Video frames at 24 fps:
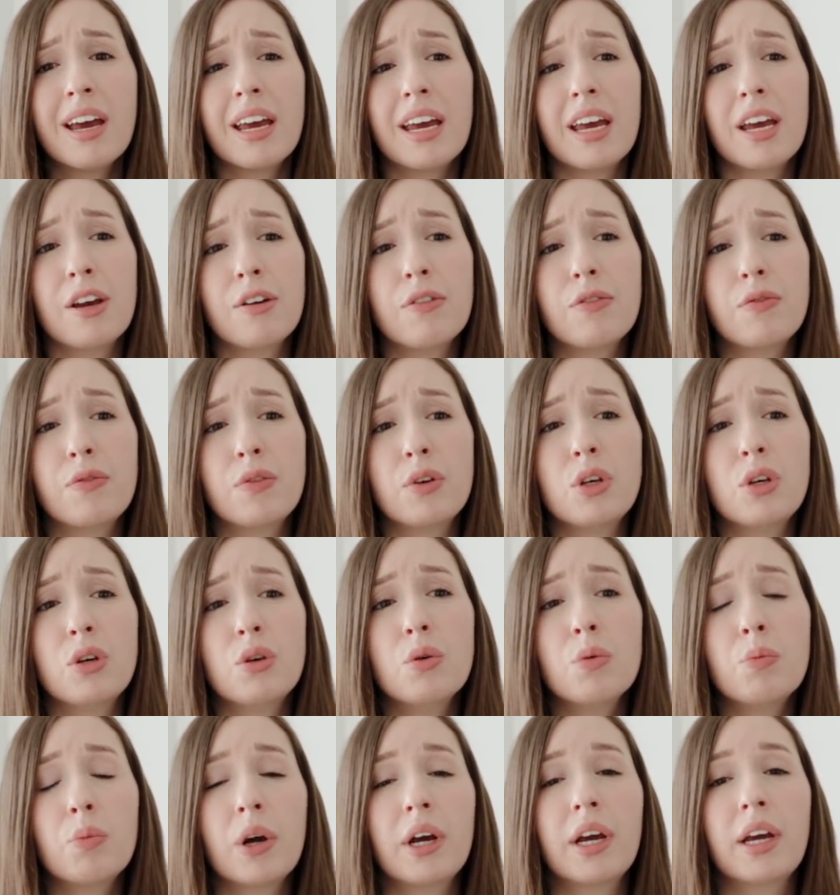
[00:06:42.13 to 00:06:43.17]
If
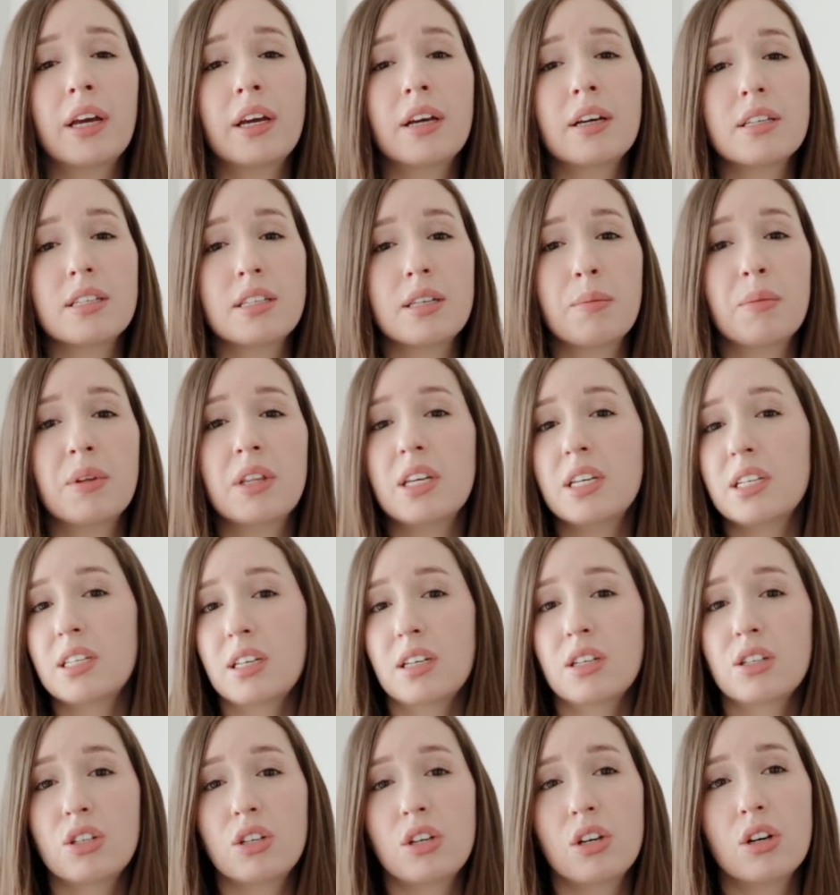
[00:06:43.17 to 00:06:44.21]
you bring some of these
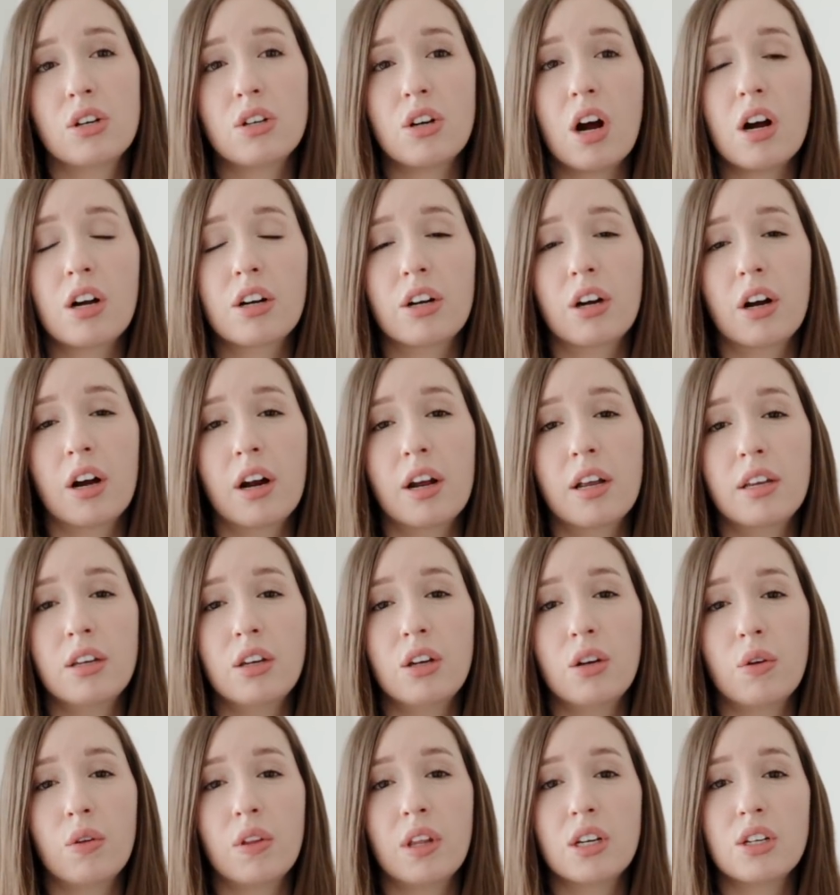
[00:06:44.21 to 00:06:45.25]
things to your doctor and
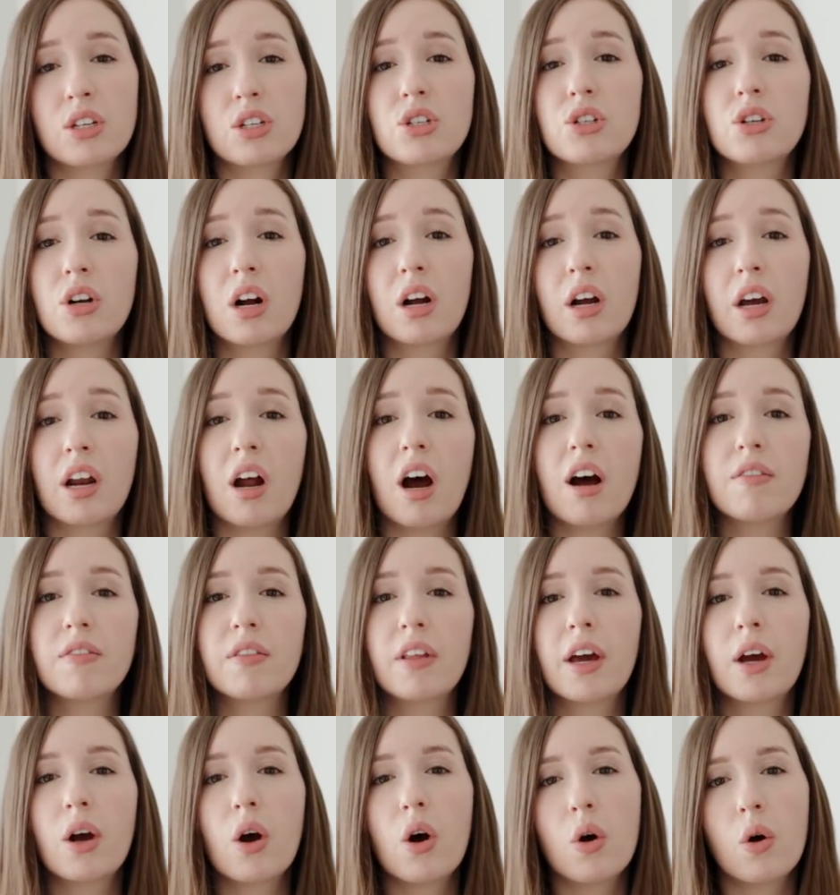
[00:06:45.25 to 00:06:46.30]
you know they just shrug it off
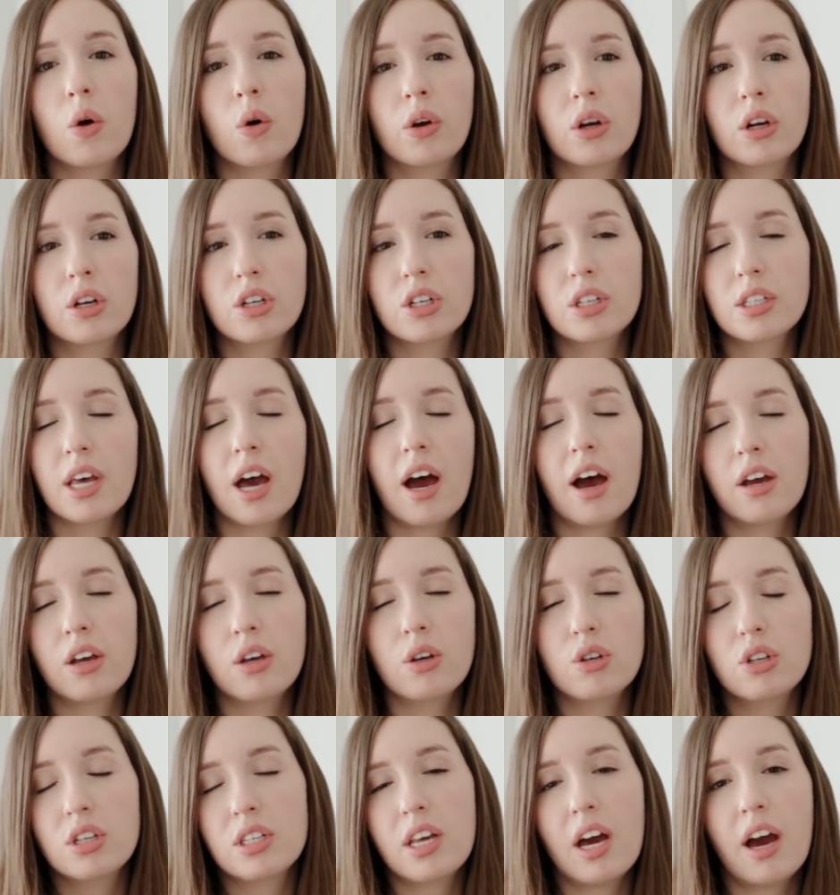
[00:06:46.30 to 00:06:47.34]
like, oh, you
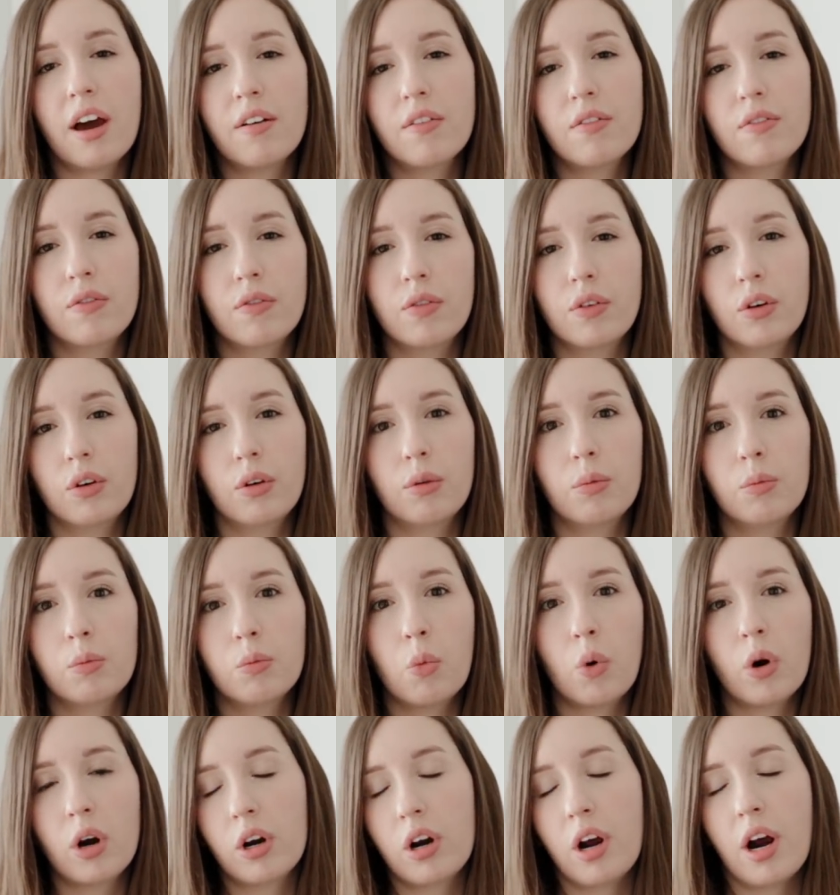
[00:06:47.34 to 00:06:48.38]
just have
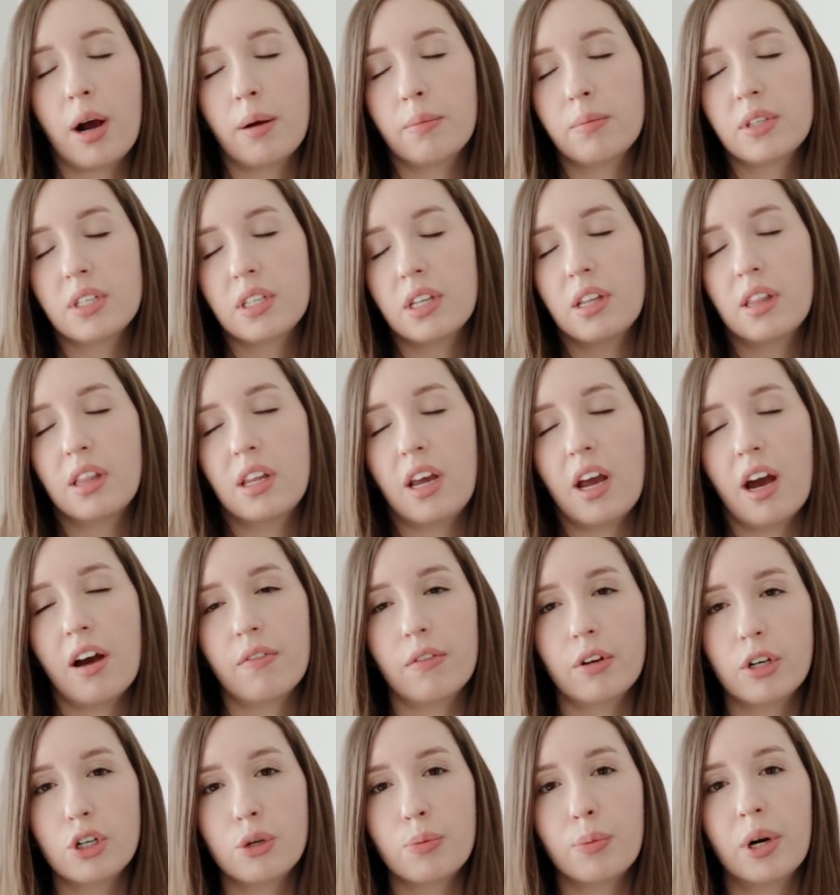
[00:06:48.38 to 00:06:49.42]
more cramps than the
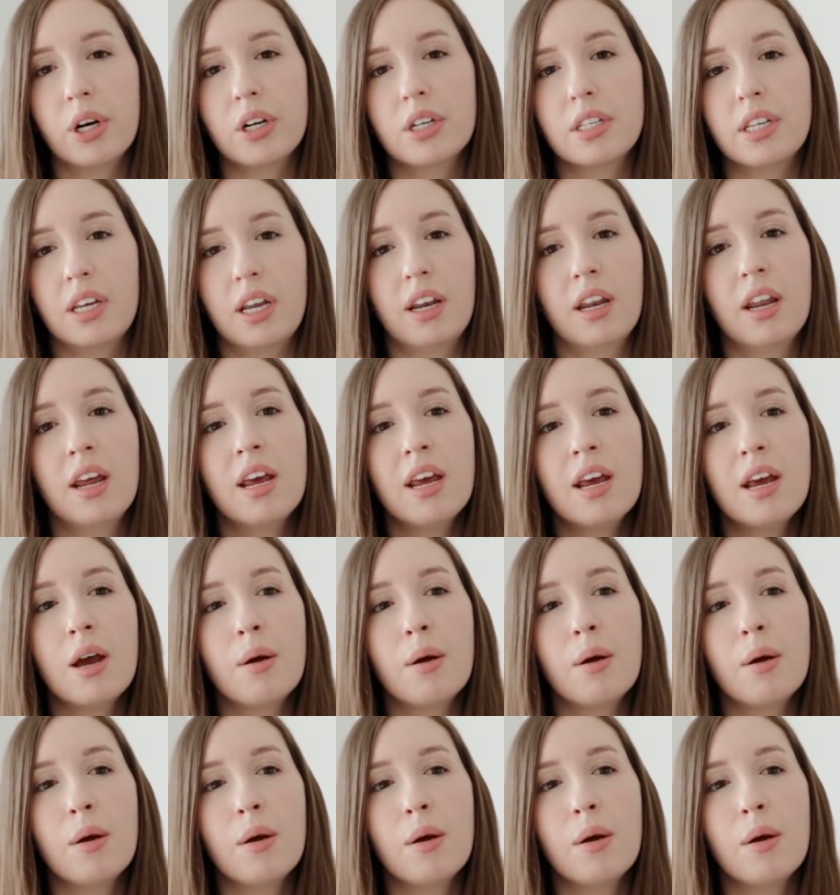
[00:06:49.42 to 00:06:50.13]
average person,